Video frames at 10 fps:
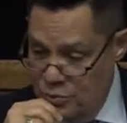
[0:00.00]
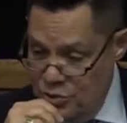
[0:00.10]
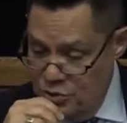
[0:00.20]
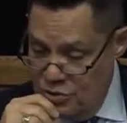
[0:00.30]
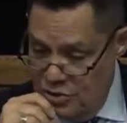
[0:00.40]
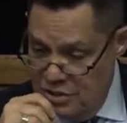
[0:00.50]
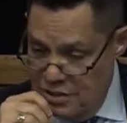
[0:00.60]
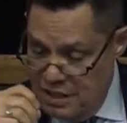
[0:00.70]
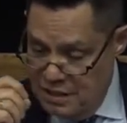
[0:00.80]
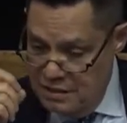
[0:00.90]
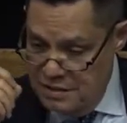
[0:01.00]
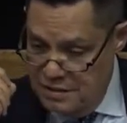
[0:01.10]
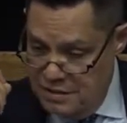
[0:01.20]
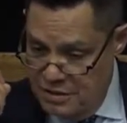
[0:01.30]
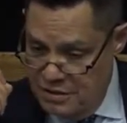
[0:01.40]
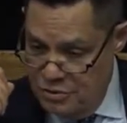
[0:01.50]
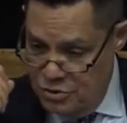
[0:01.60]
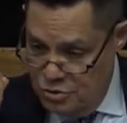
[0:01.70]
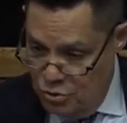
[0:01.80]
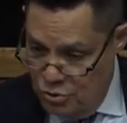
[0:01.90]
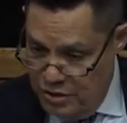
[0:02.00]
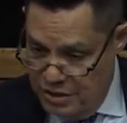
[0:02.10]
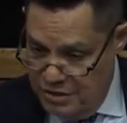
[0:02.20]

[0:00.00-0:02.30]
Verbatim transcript: Would you tell us the story